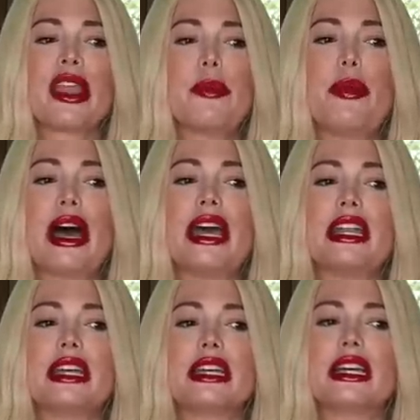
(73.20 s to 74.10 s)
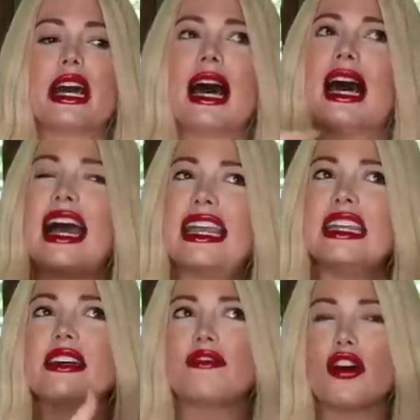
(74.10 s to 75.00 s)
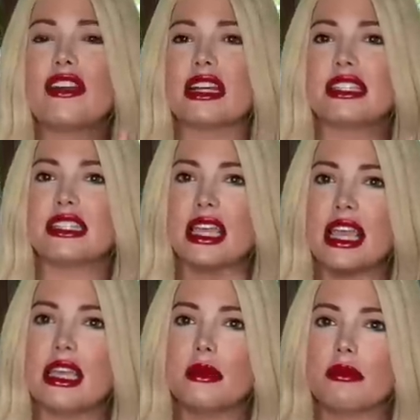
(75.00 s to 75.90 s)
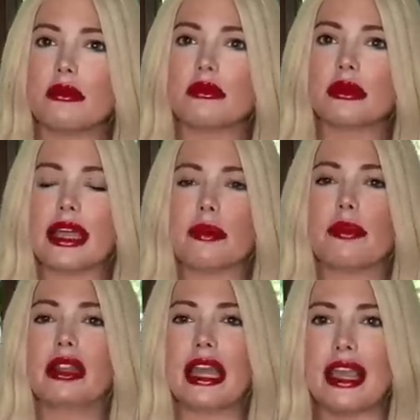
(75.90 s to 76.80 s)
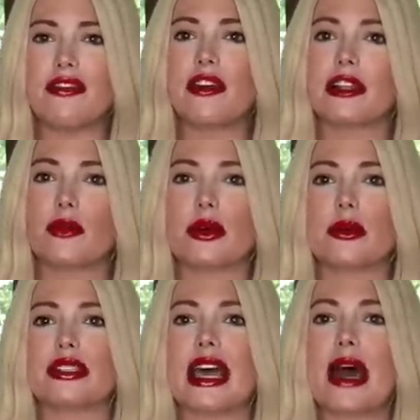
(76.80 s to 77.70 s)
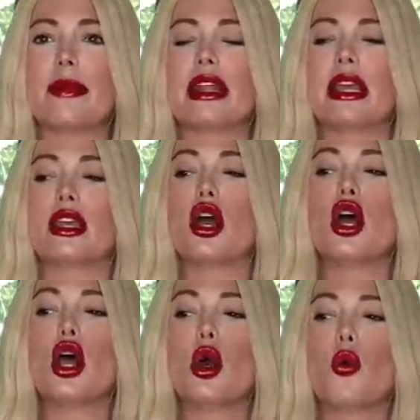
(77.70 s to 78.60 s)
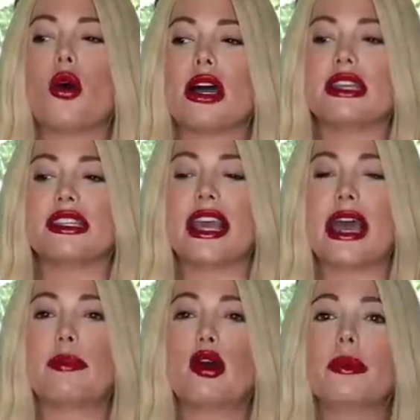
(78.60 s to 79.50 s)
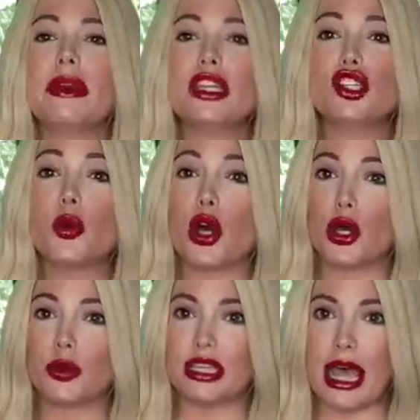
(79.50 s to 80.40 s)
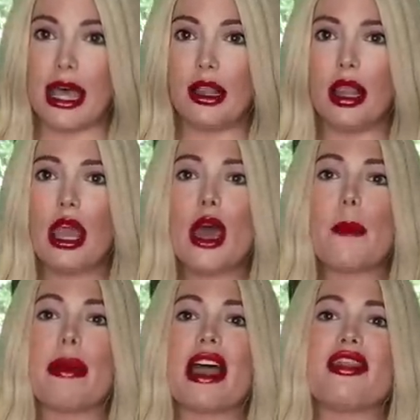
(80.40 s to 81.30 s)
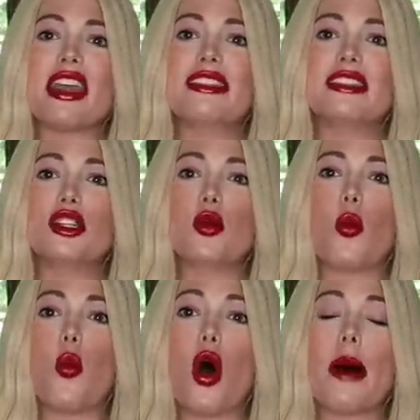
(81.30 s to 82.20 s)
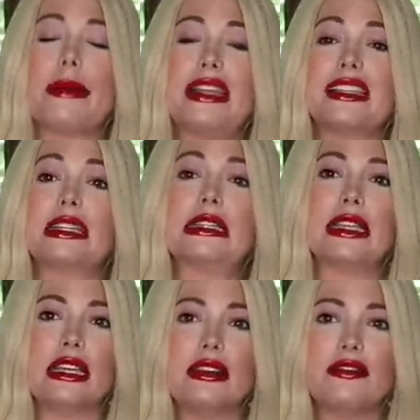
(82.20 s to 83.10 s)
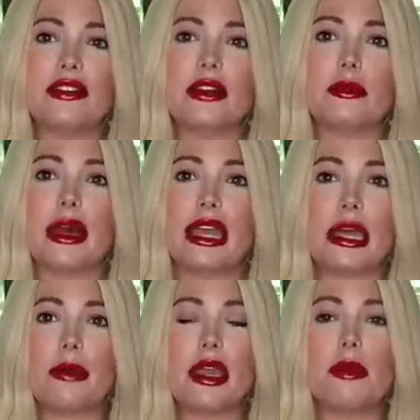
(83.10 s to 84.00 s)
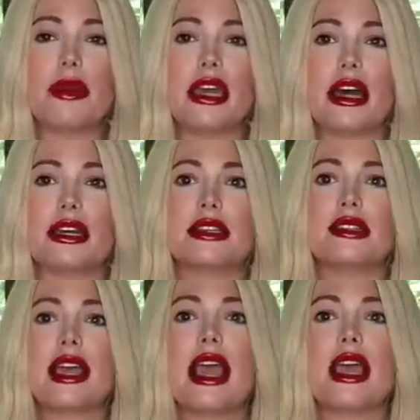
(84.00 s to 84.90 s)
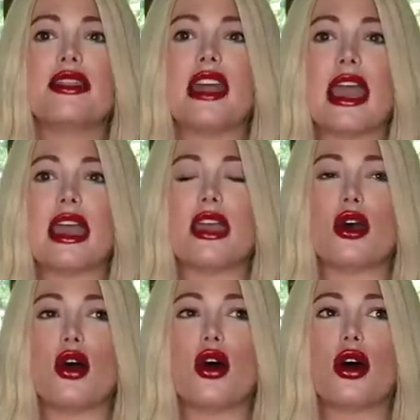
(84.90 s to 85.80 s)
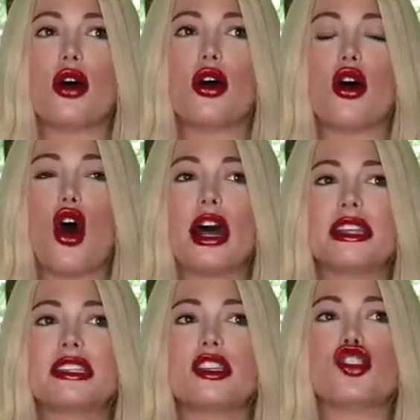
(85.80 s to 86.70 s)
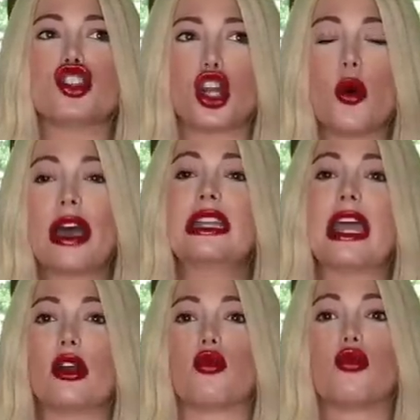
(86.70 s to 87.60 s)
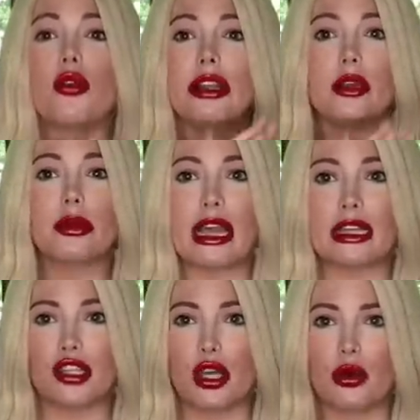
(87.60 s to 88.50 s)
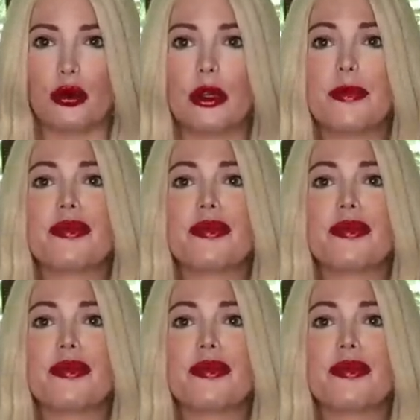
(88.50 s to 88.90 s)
but kind of on that same like playing field of what was happening was they had put me into a hotel, but they didn't want me to leave Miami because they honestly, the show had like really plateaued,